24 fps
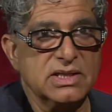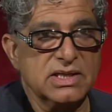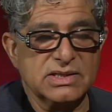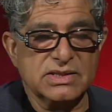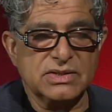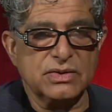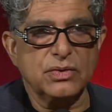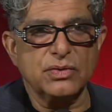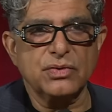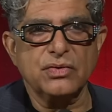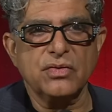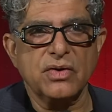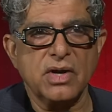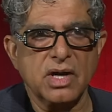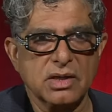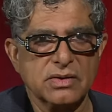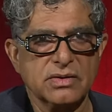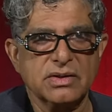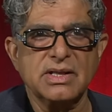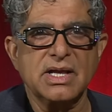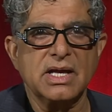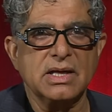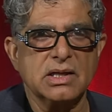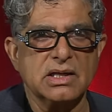There's no
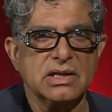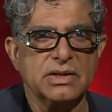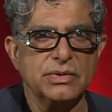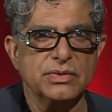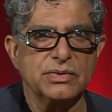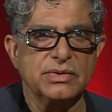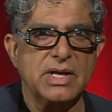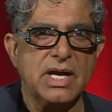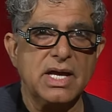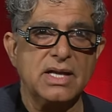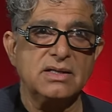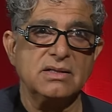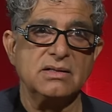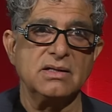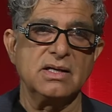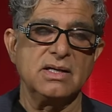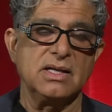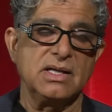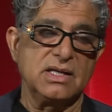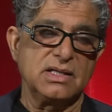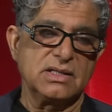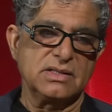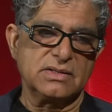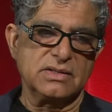drug that'll do that.
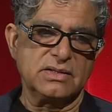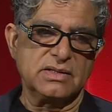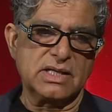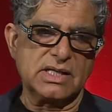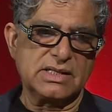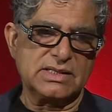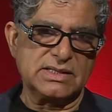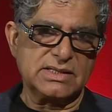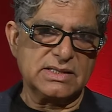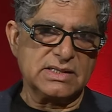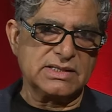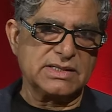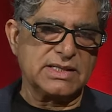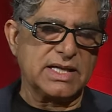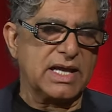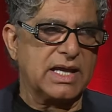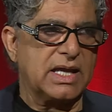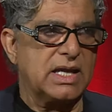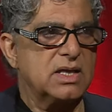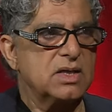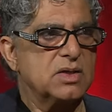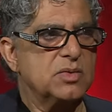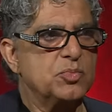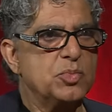So that's the
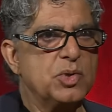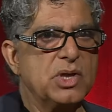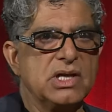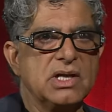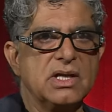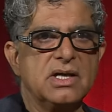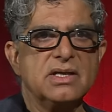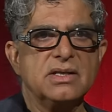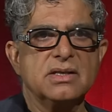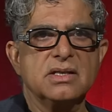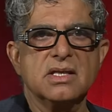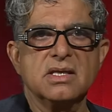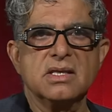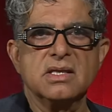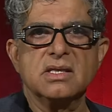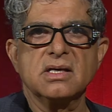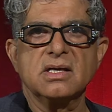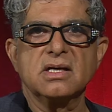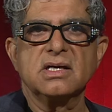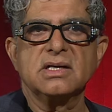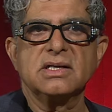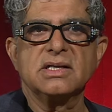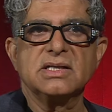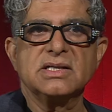second pillar. The
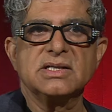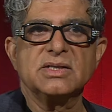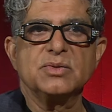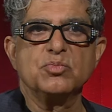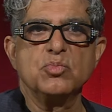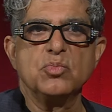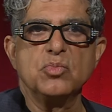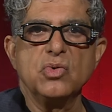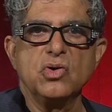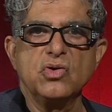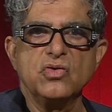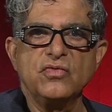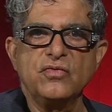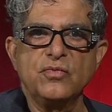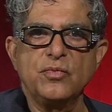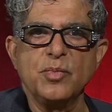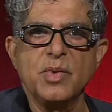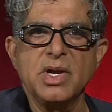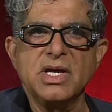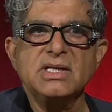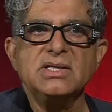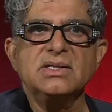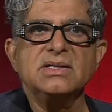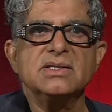third is
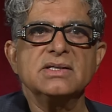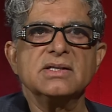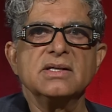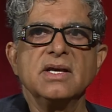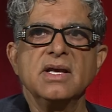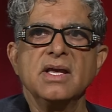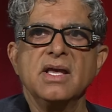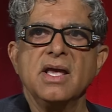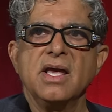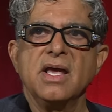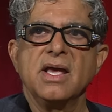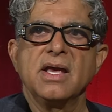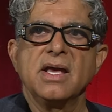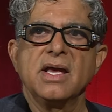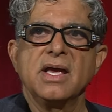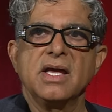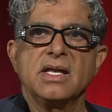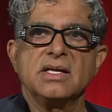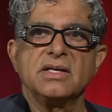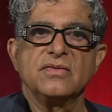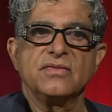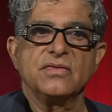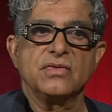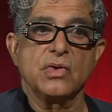movement.
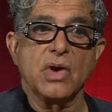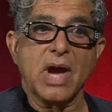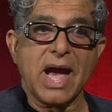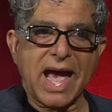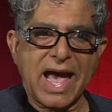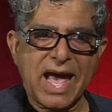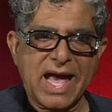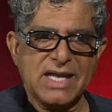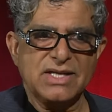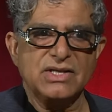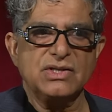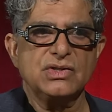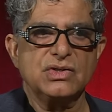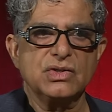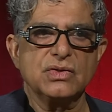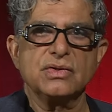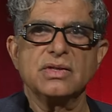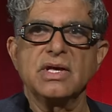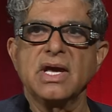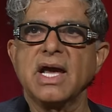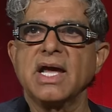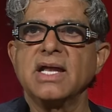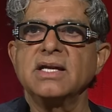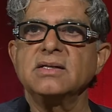And if you add
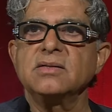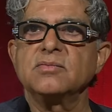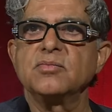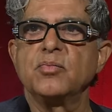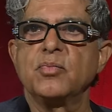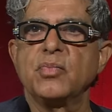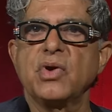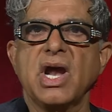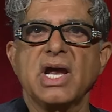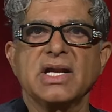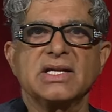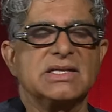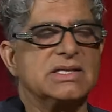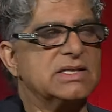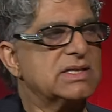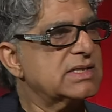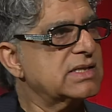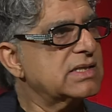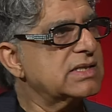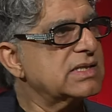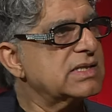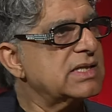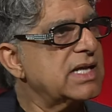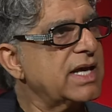to that
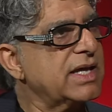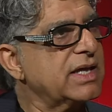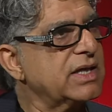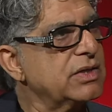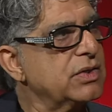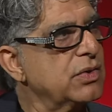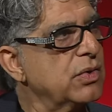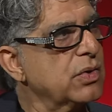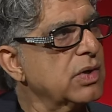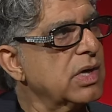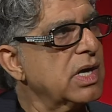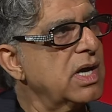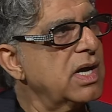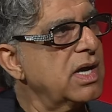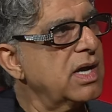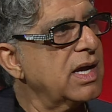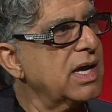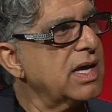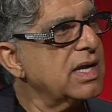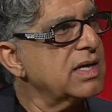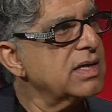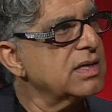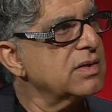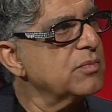practices like
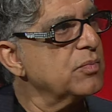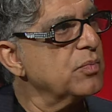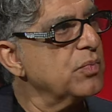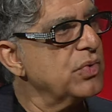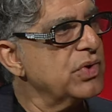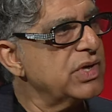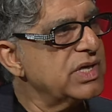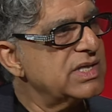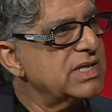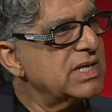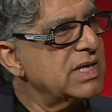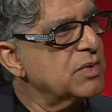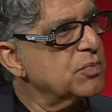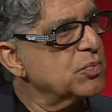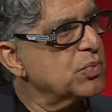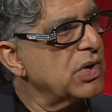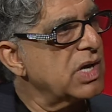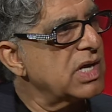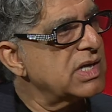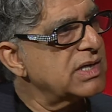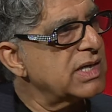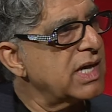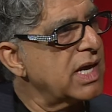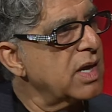yoga and breathing,
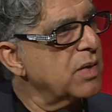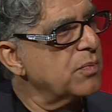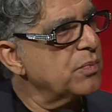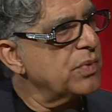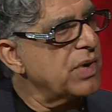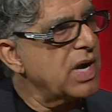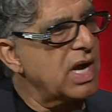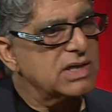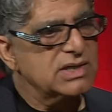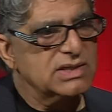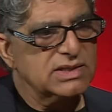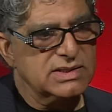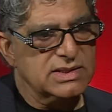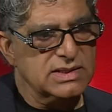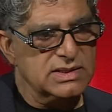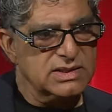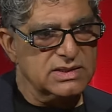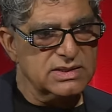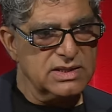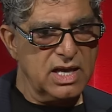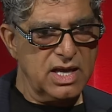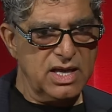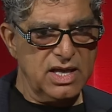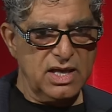pranayama
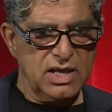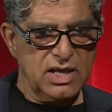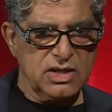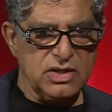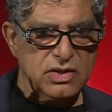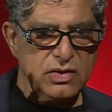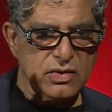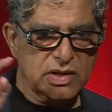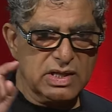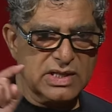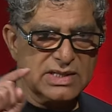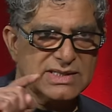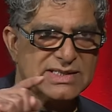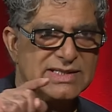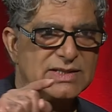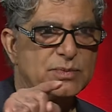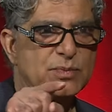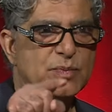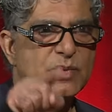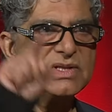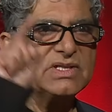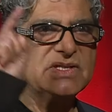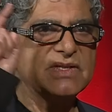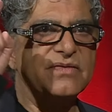practices, you can
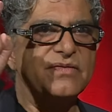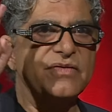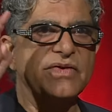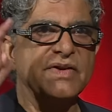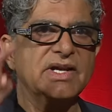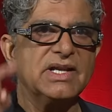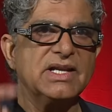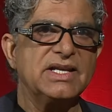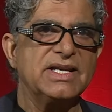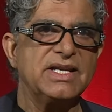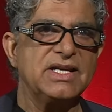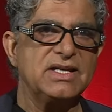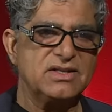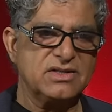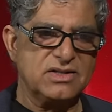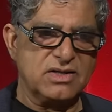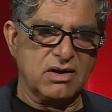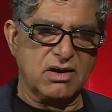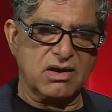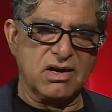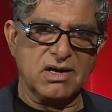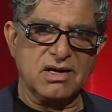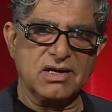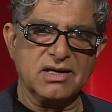specifically
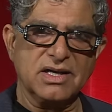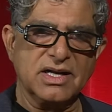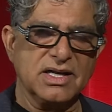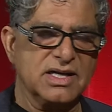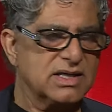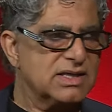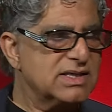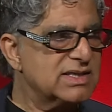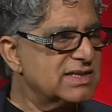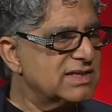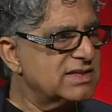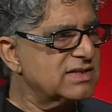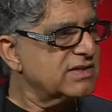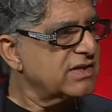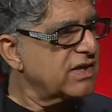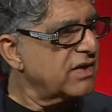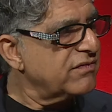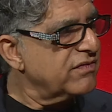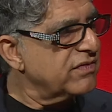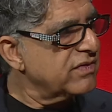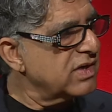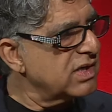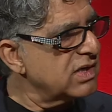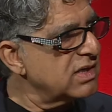target
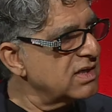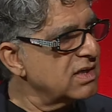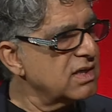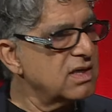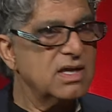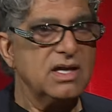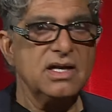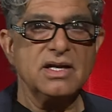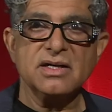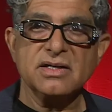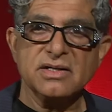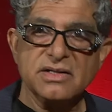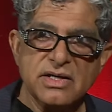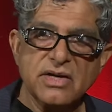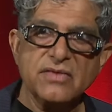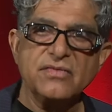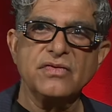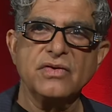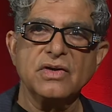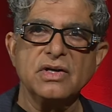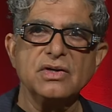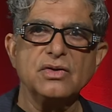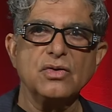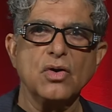several
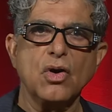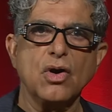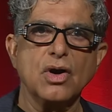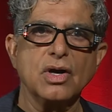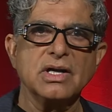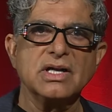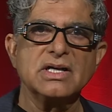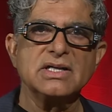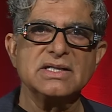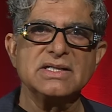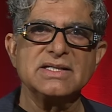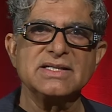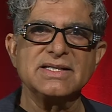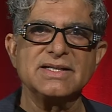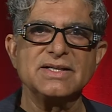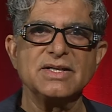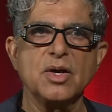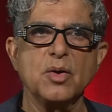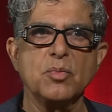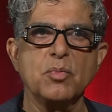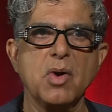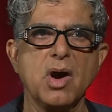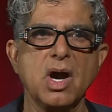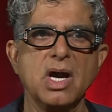different organs in
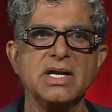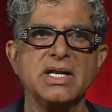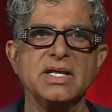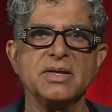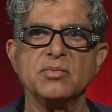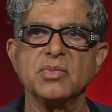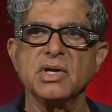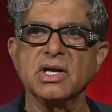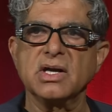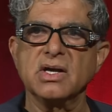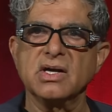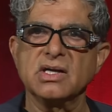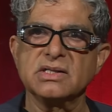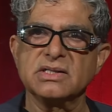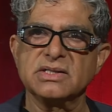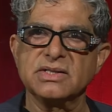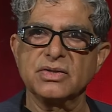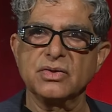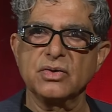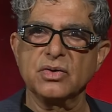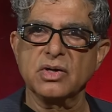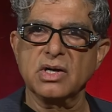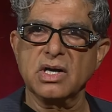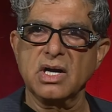your body because
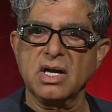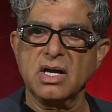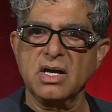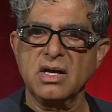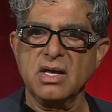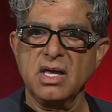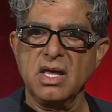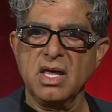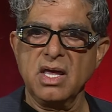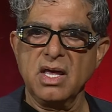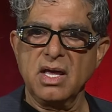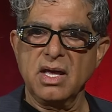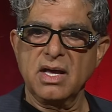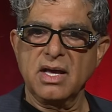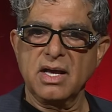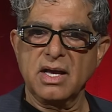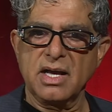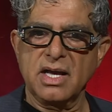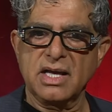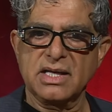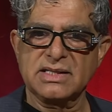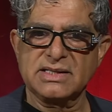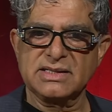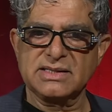yoga
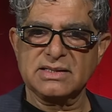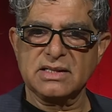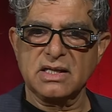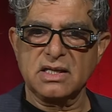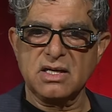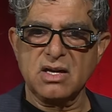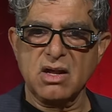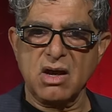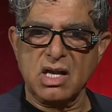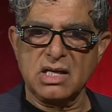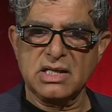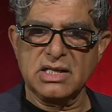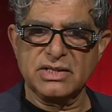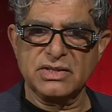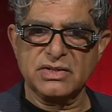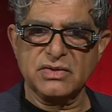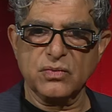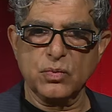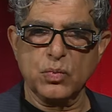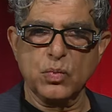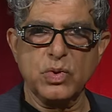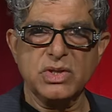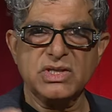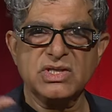has the knowledge
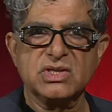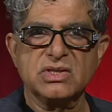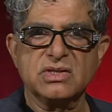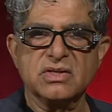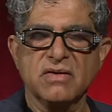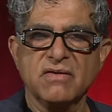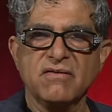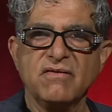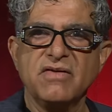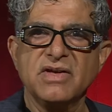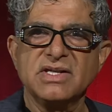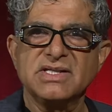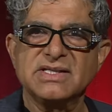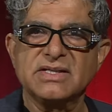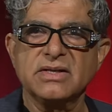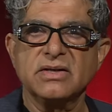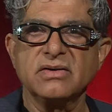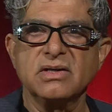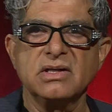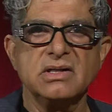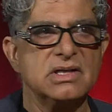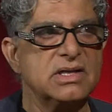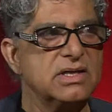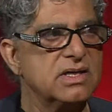of which
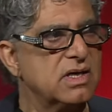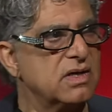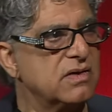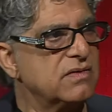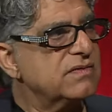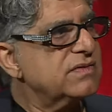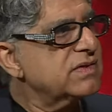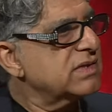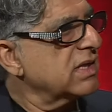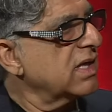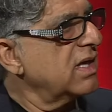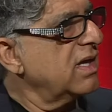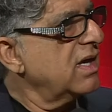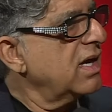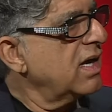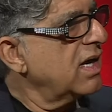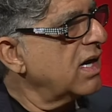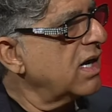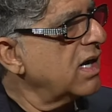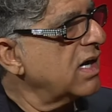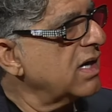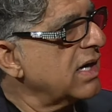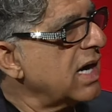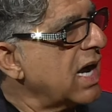visceral nerves
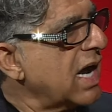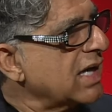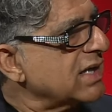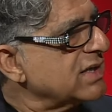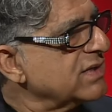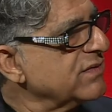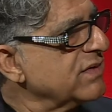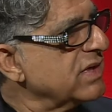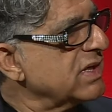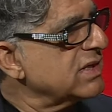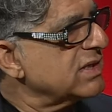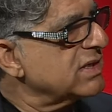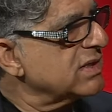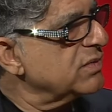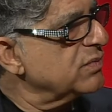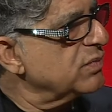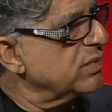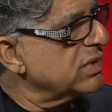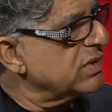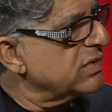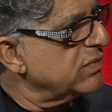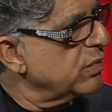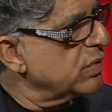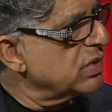are activated
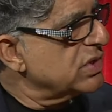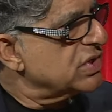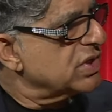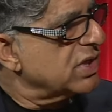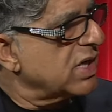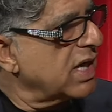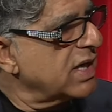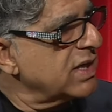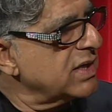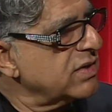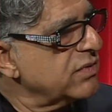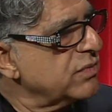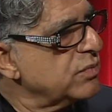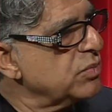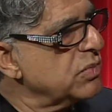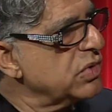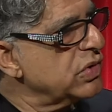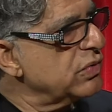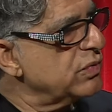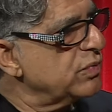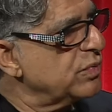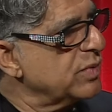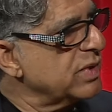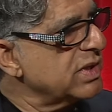with which kind of
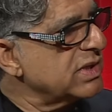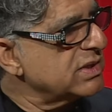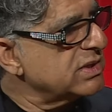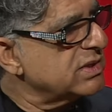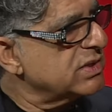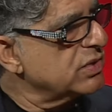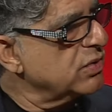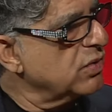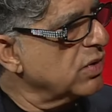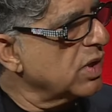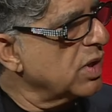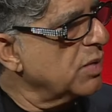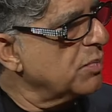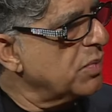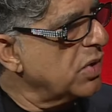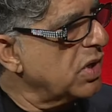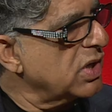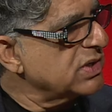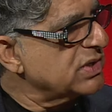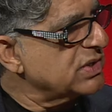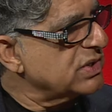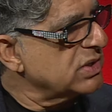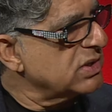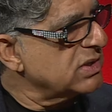movement, yoga
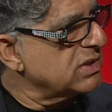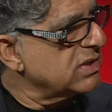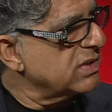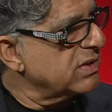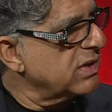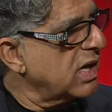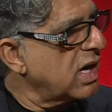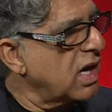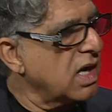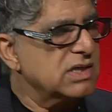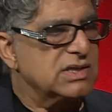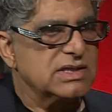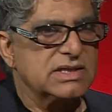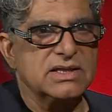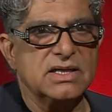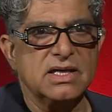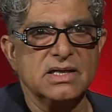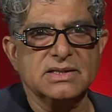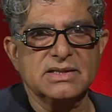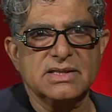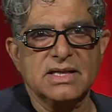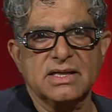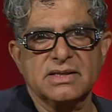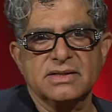postures or
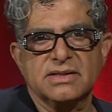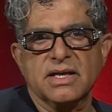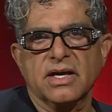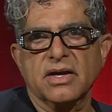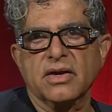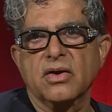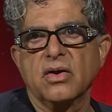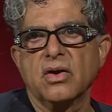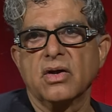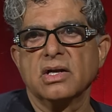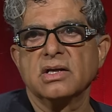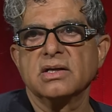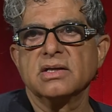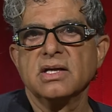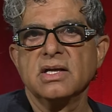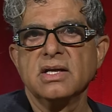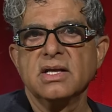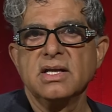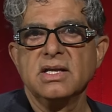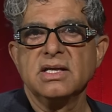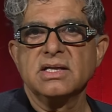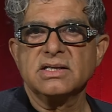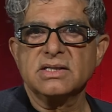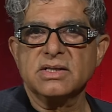asanas as they're called.
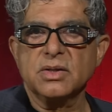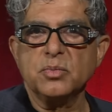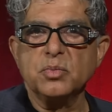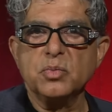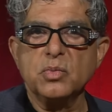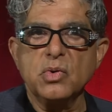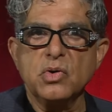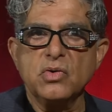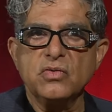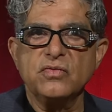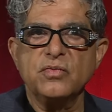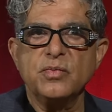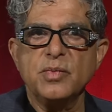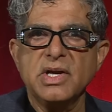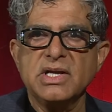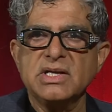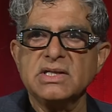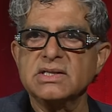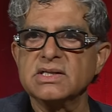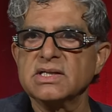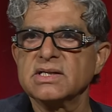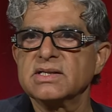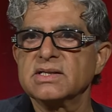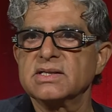So
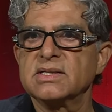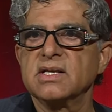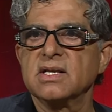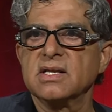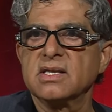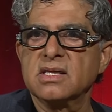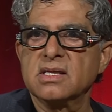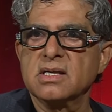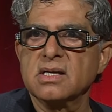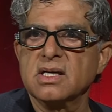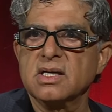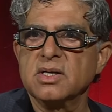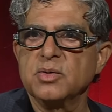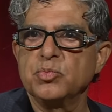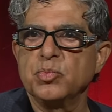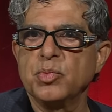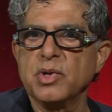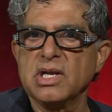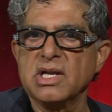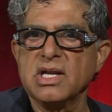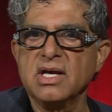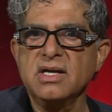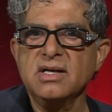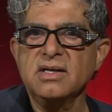movement is the third
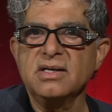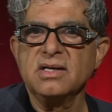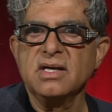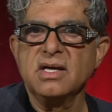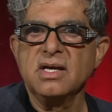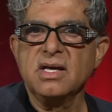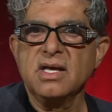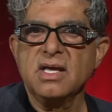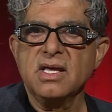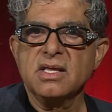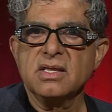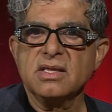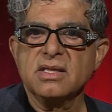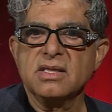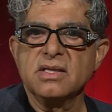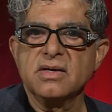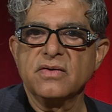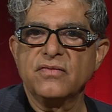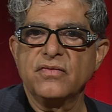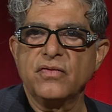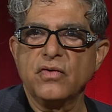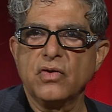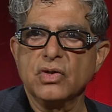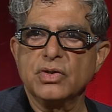pillar.
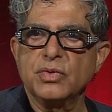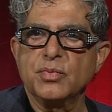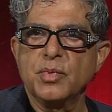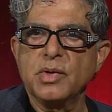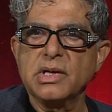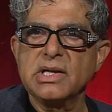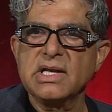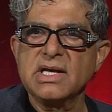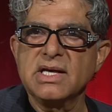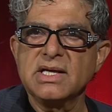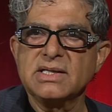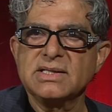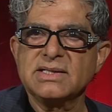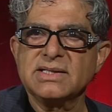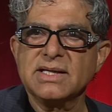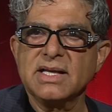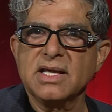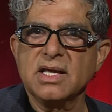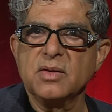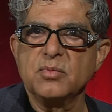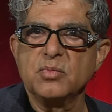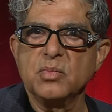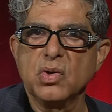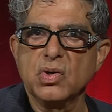The fourth pillar is
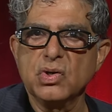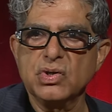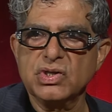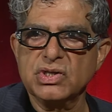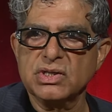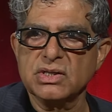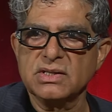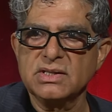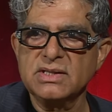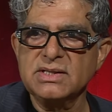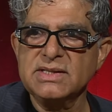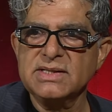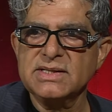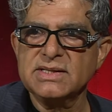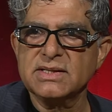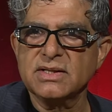emotions.